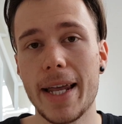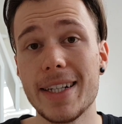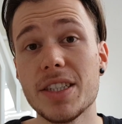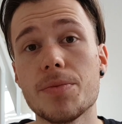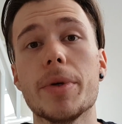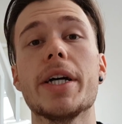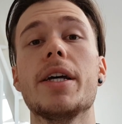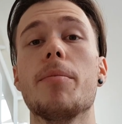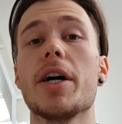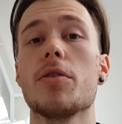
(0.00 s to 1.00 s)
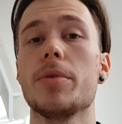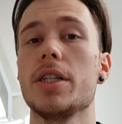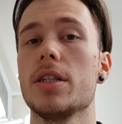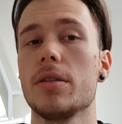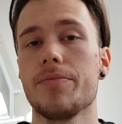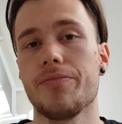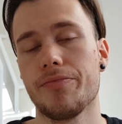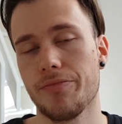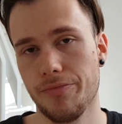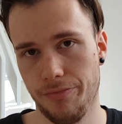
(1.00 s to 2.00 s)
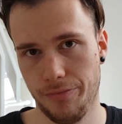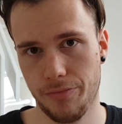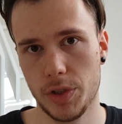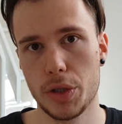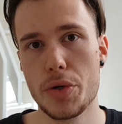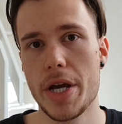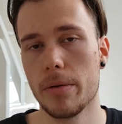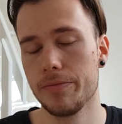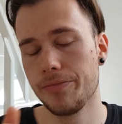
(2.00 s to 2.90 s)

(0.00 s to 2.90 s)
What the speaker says: at least in my opinion. So yeah,